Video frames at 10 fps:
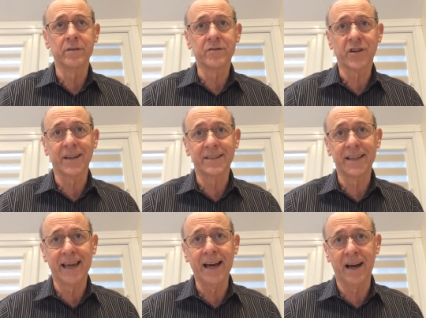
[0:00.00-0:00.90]
trying to
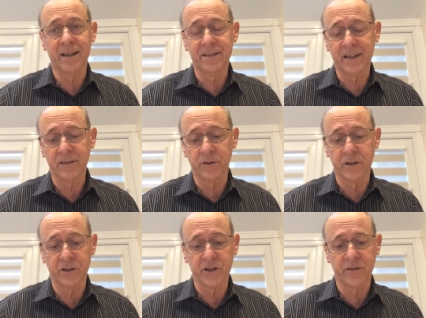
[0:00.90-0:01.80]
get a title
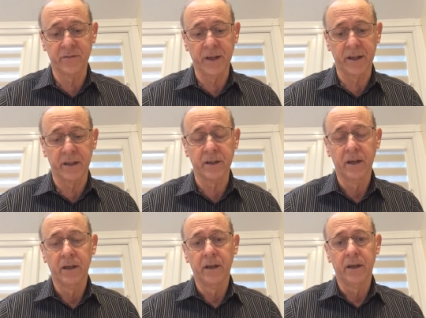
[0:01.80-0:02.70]
condition varied.
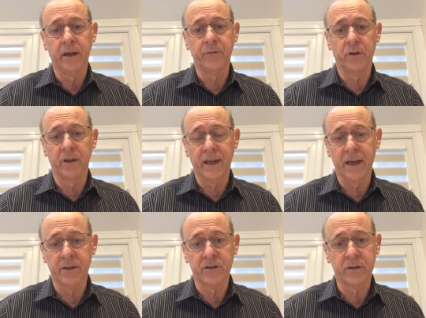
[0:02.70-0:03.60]
If you can
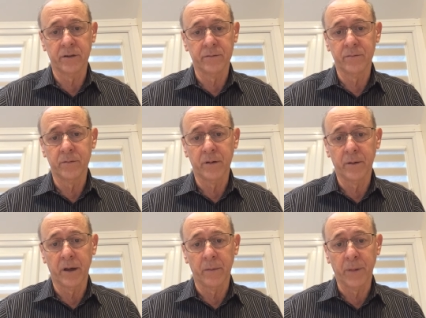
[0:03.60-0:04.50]
get this done
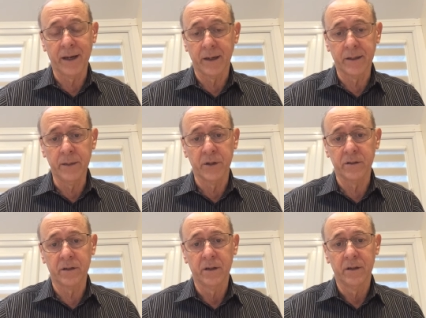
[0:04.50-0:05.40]
by
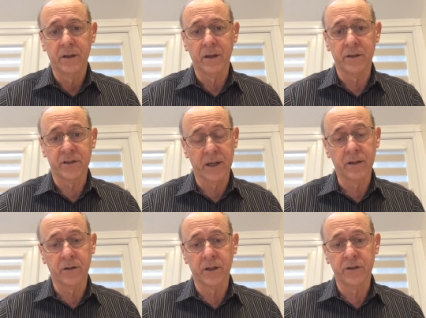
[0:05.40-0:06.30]
agreement, it's
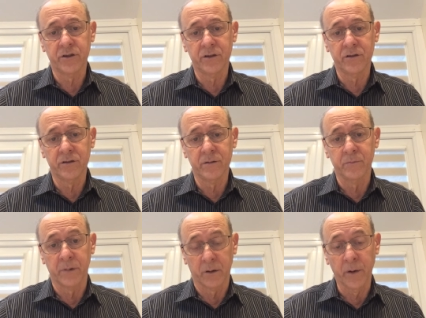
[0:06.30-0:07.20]
certainly going to
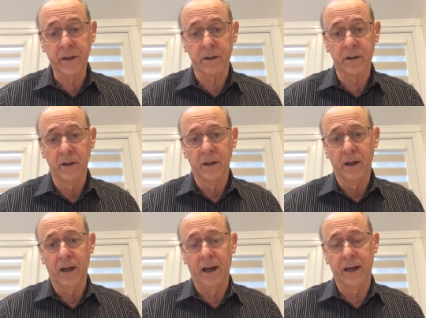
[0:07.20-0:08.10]
be quicker
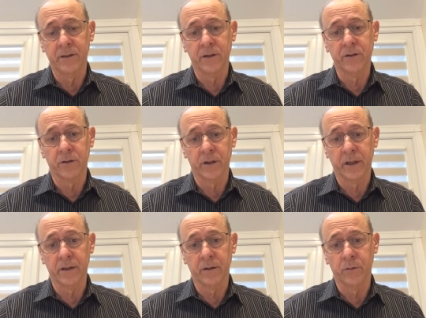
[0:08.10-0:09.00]
and you're going to
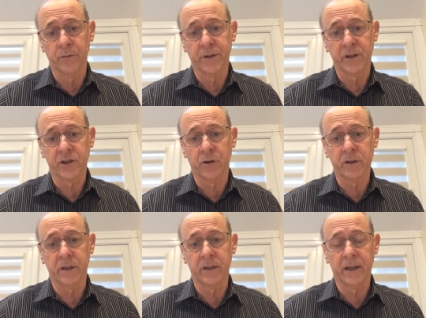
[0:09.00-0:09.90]
get the whole thing
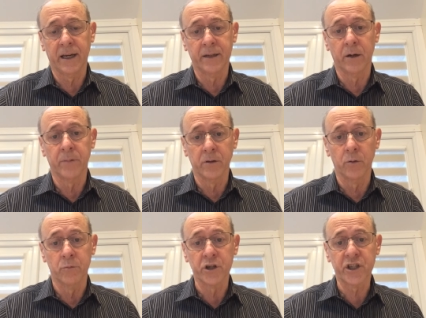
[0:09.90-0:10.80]
sorted, and it'll be a
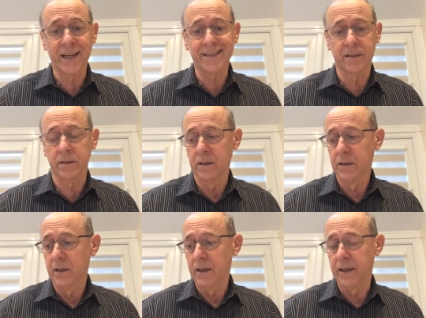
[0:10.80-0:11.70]
lot more certain
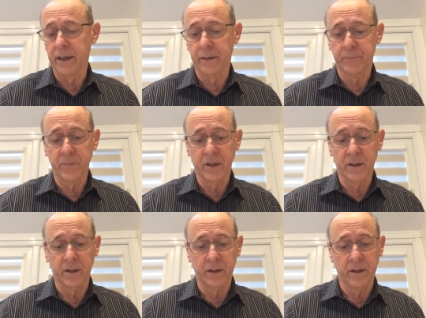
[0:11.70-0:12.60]

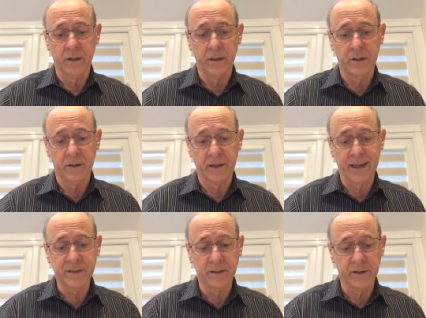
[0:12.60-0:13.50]
in
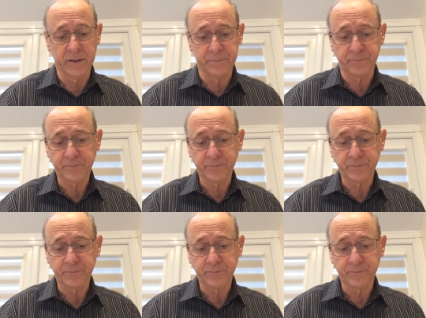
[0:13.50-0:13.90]
getting there.